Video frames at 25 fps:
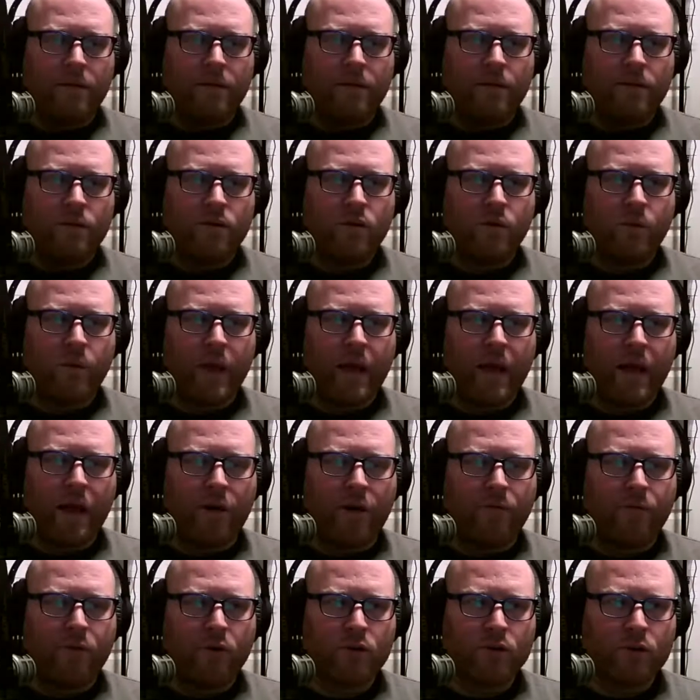So we had our
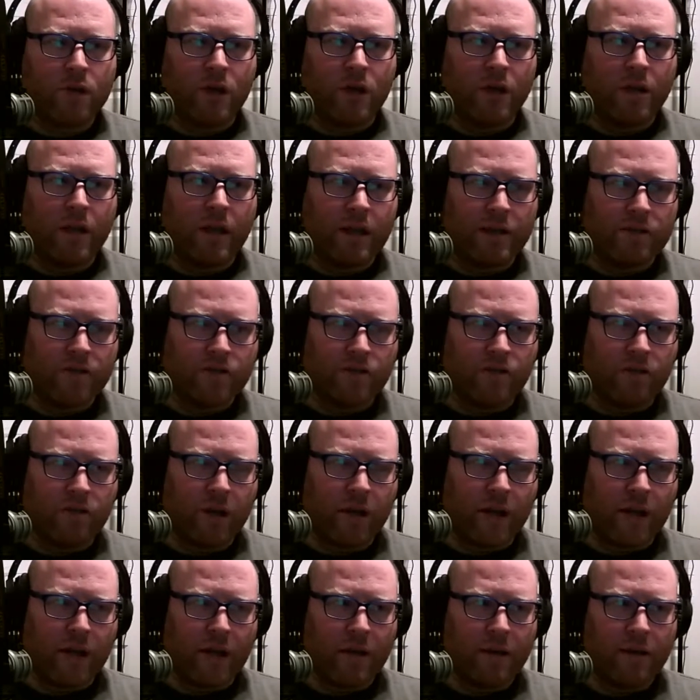first call
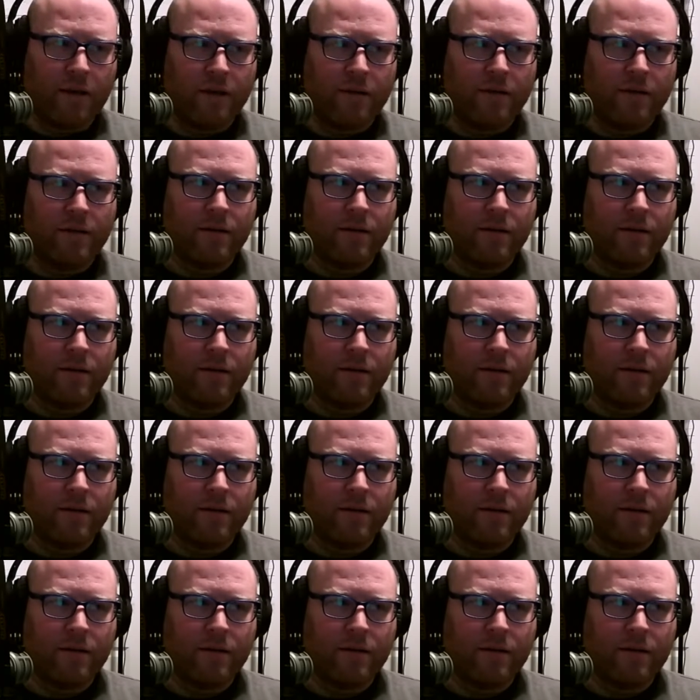yesterday.